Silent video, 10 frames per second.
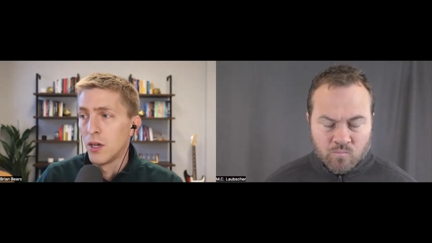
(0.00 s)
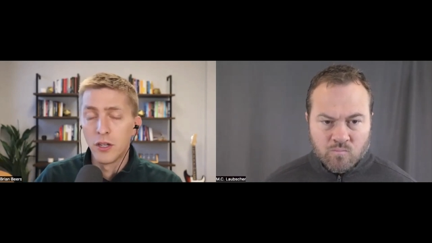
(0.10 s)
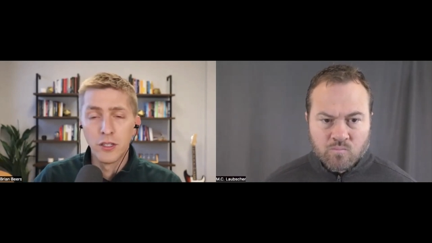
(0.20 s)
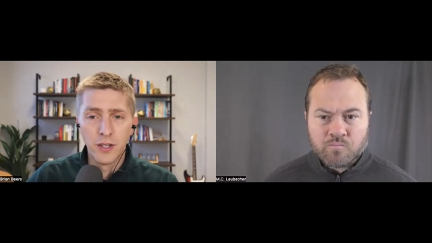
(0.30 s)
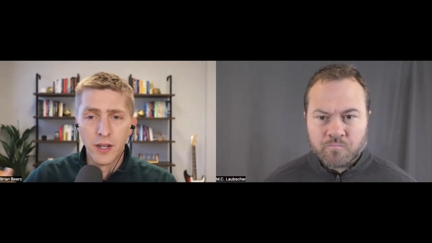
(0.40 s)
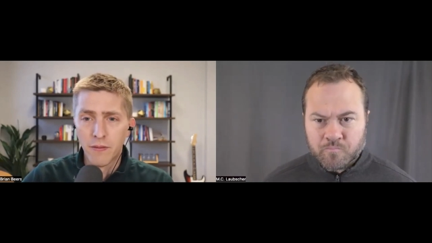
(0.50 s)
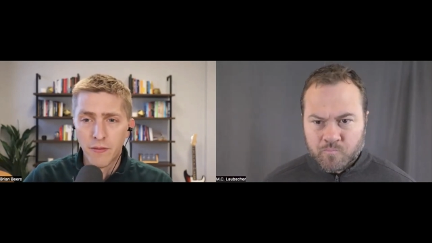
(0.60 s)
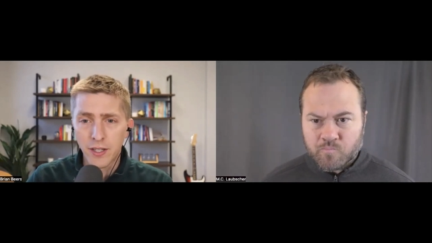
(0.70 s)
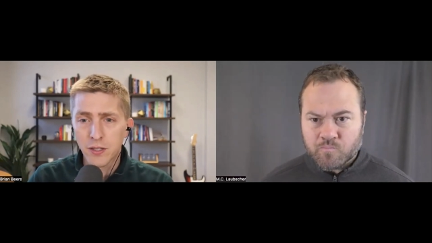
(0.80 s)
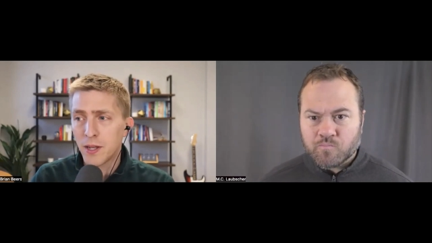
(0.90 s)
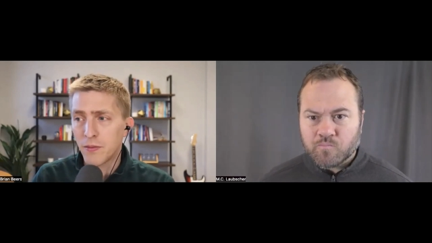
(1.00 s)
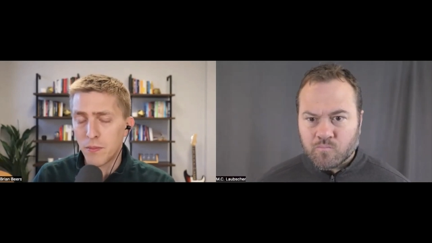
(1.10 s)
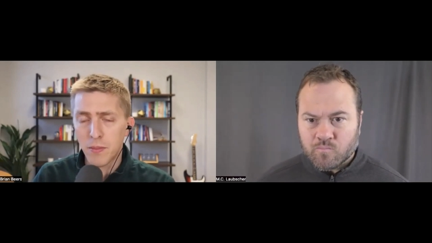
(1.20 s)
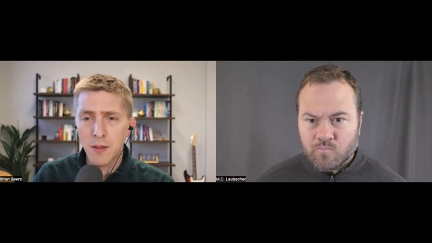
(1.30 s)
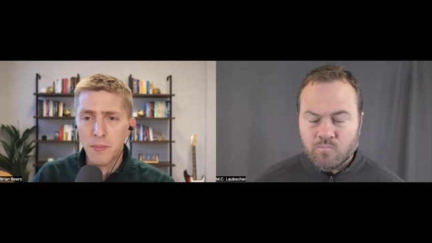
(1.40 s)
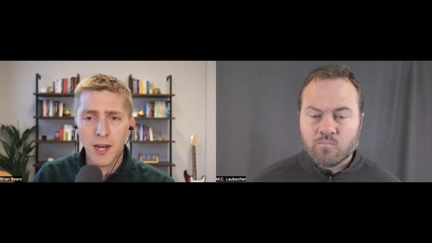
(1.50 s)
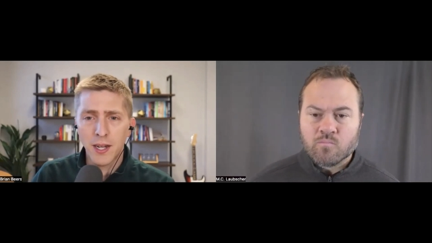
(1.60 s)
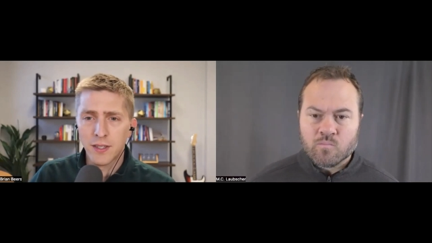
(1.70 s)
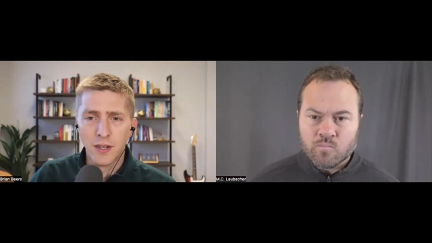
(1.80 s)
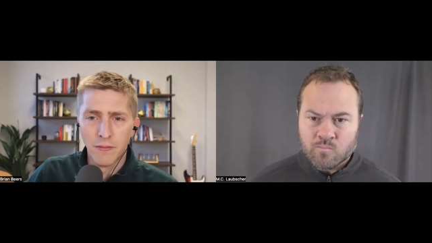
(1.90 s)
Speaker 1: Is it an investment? For me,
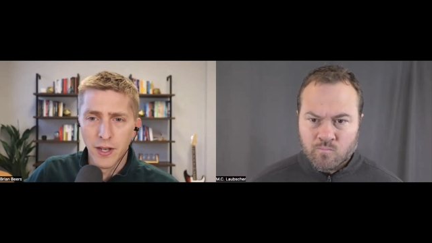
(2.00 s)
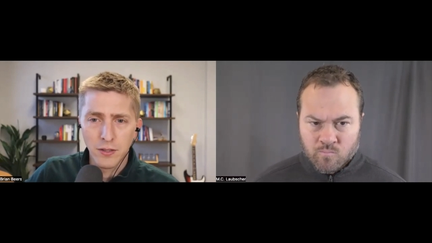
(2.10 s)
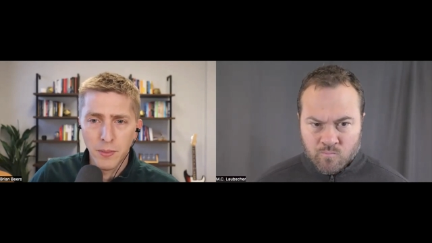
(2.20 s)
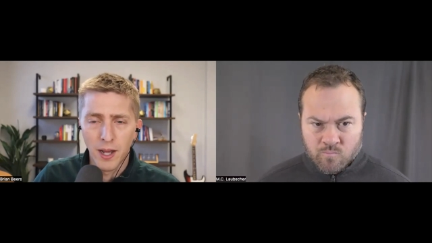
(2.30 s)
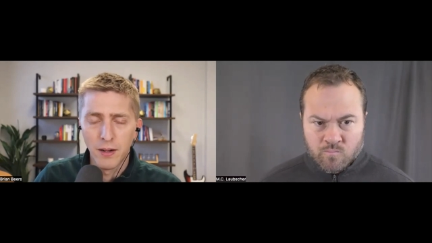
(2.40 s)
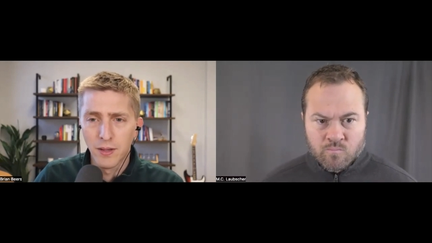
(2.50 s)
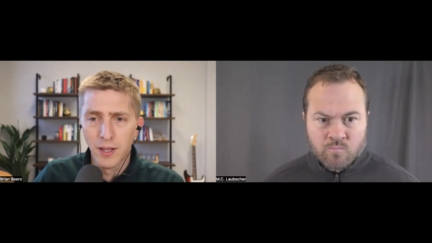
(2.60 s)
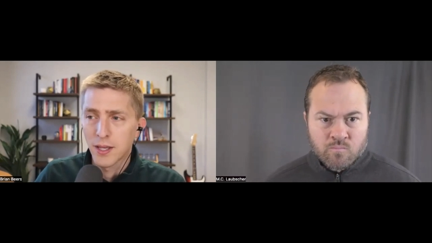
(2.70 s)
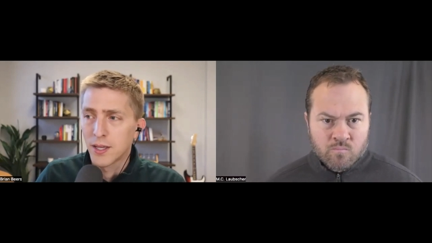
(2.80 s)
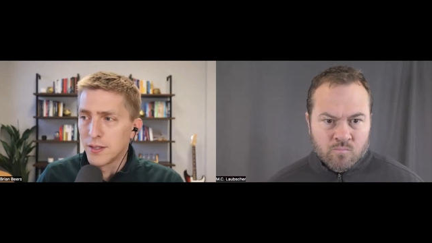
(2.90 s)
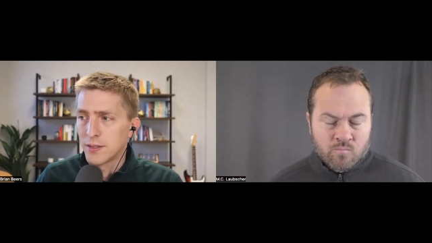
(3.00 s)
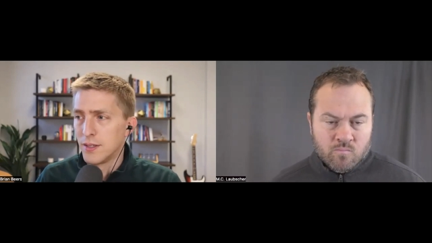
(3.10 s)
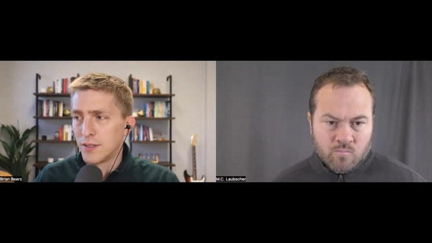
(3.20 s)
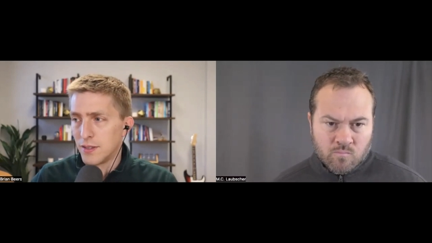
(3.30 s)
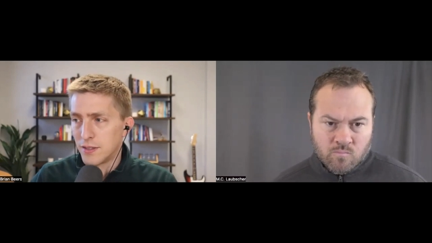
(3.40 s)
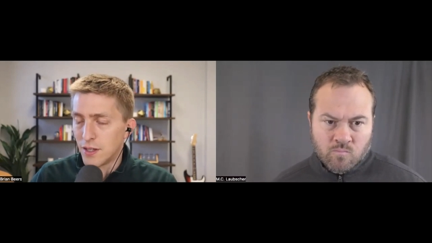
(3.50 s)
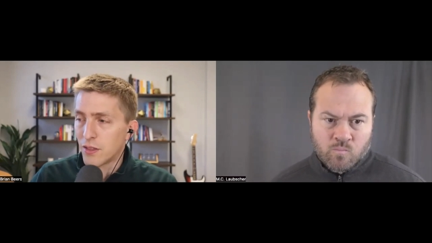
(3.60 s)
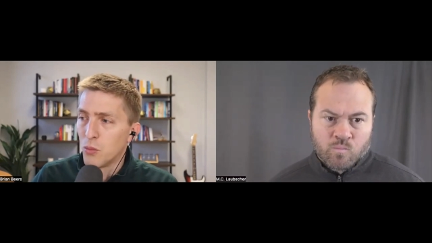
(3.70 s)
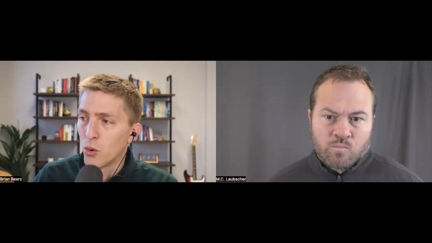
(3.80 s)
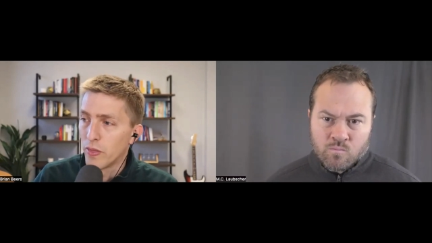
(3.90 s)
painting's an investment. I don't like, it's, it's
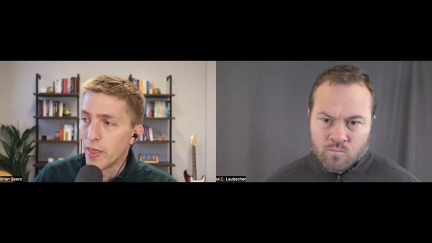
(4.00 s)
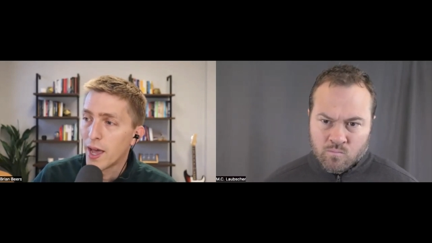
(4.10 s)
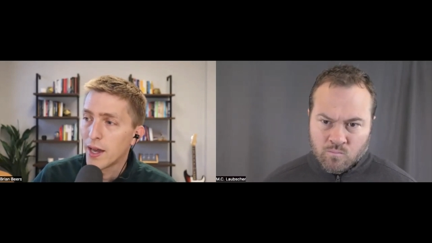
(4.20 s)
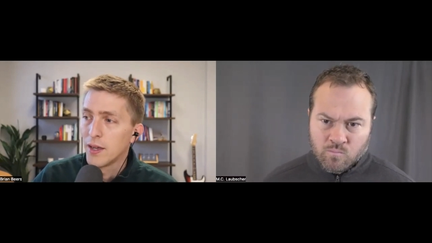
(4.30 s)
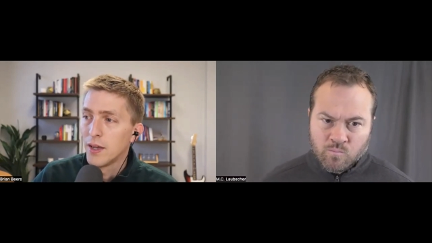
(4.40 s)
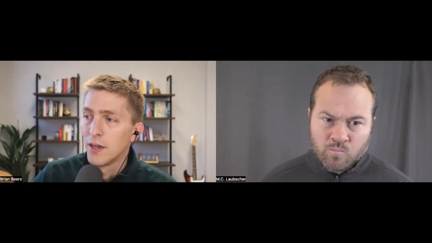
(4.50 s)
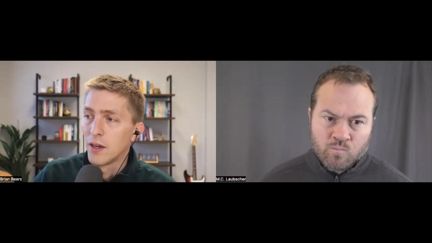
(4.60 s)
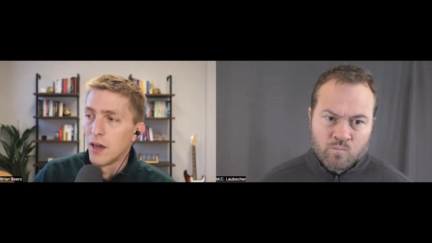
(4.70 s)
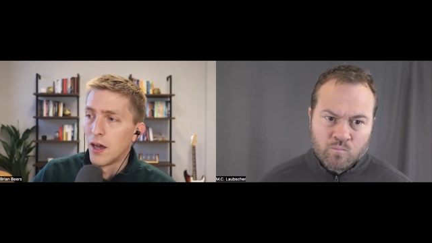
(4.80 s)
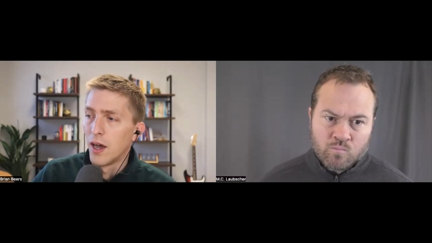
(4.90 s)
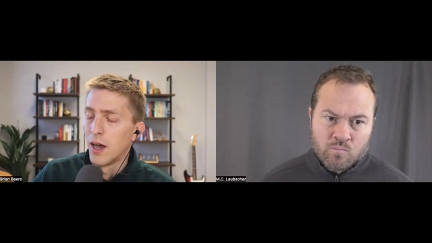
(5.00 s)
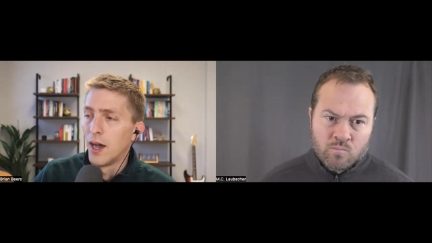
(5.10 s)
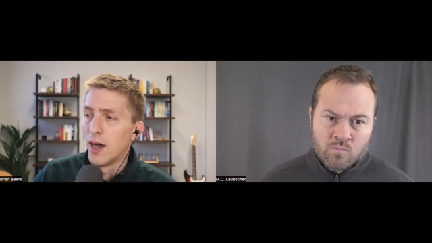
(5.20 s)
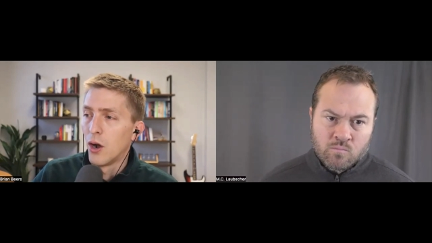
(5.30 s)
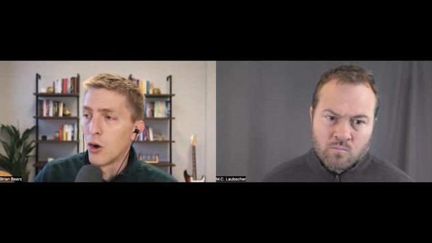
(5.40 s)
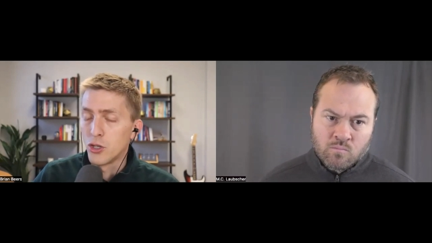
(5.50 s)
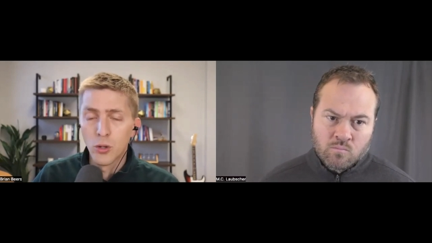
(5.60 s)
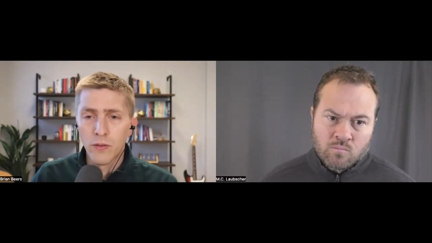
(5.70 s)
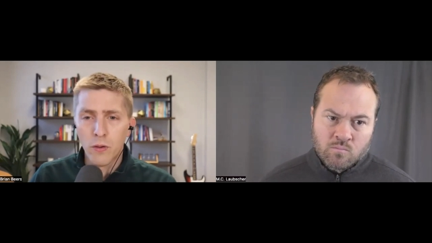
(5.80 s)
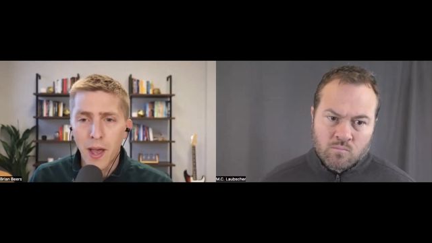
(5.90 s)
nothing more than that. Uh, are you
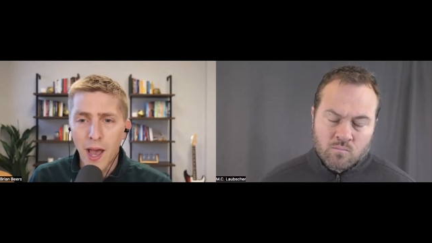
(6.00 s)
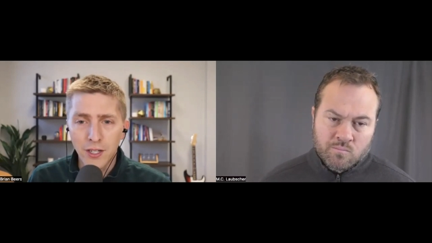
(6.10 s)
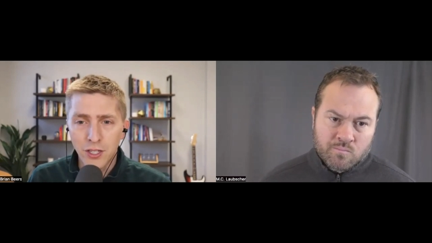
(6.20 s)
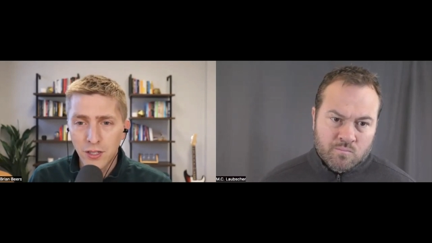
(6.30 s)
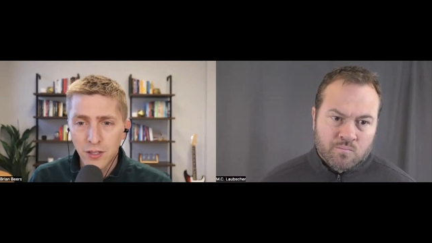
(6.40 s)
doing it for passion?